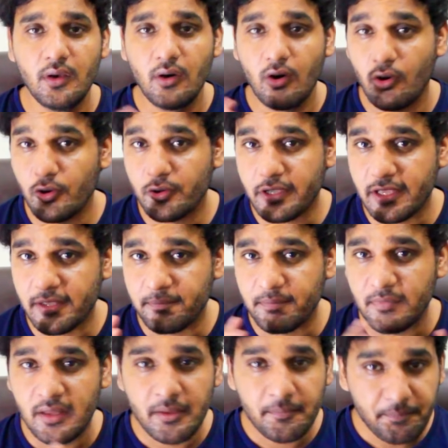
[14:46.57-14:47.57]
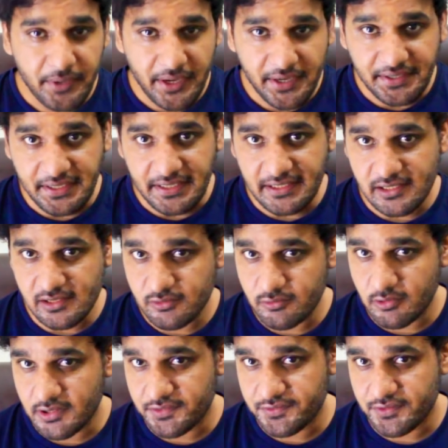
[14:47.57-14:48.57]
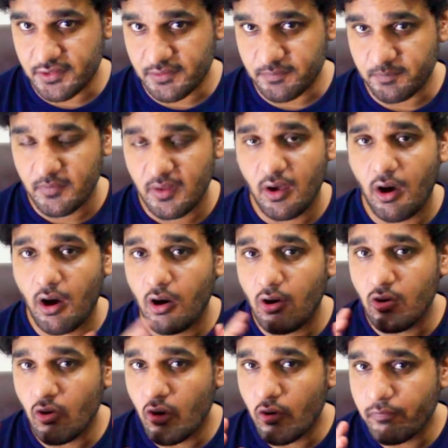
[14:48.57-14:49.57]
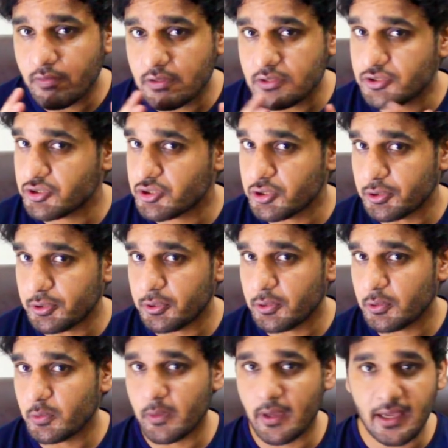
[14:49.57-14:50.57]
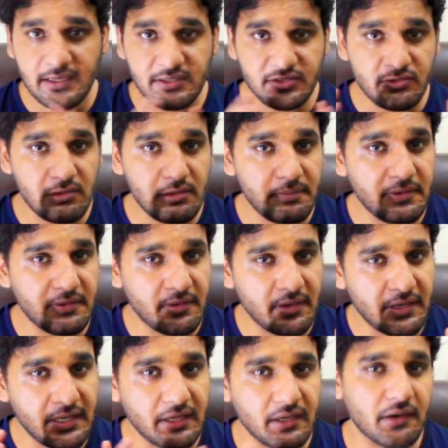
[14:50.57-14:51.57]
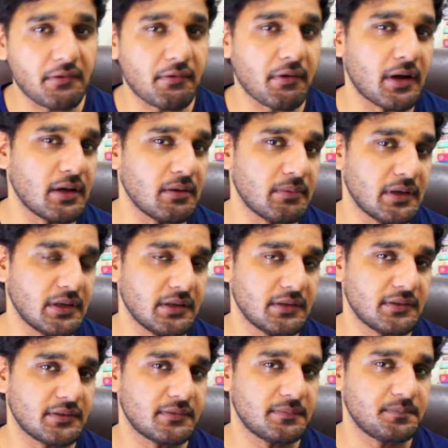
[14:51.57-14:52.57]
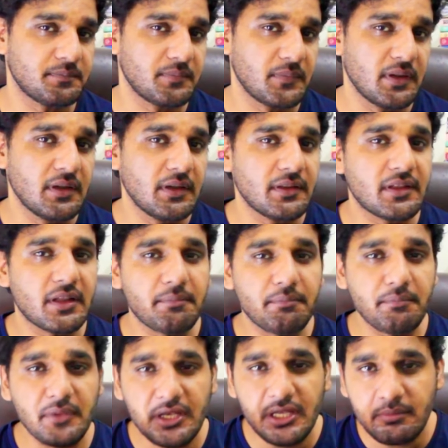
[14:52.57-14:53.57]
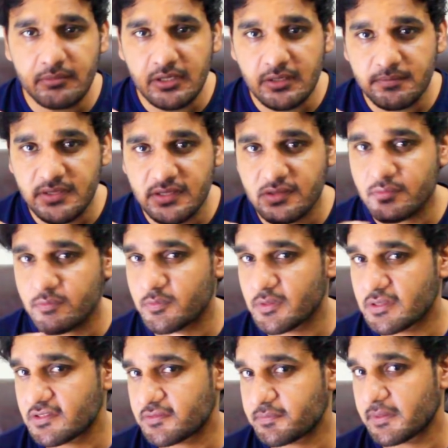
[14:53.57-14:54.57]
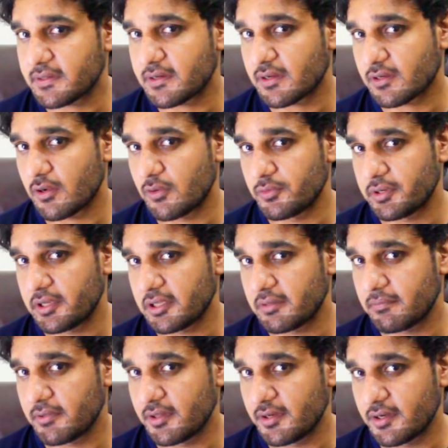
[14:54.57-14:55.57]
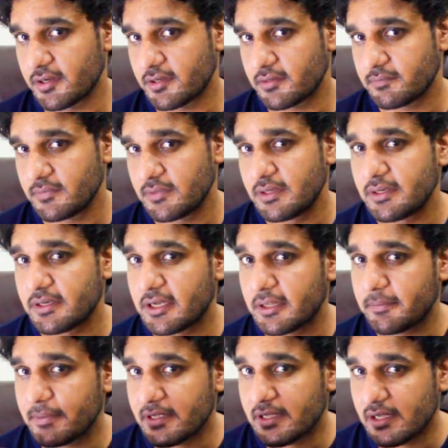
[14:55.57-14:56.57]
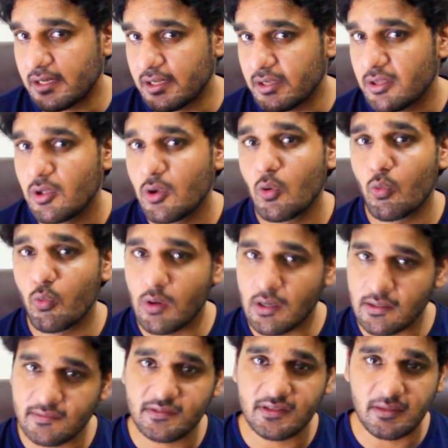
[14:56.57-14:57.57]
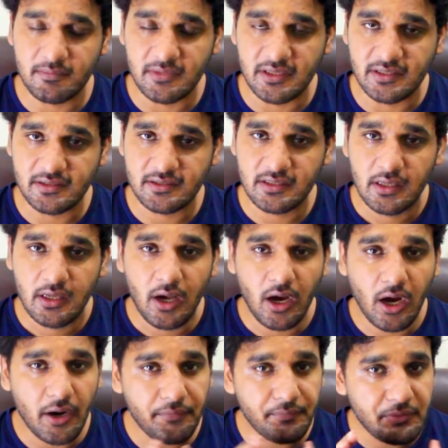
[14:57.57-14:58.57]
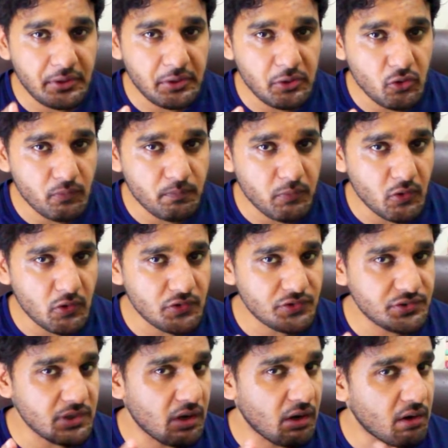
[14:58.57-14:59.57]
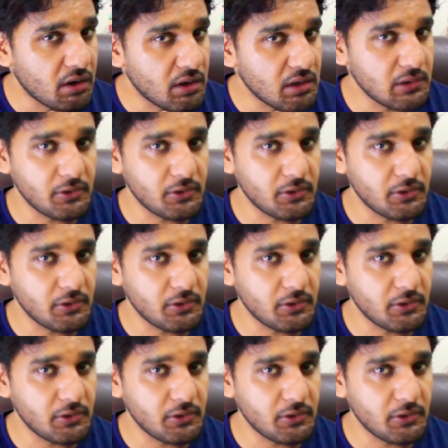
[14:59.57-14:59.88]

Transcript: Okay, practical question. How often should you actually be running a trial balance? The minimum is once per accounting period, typically once a month. after you post all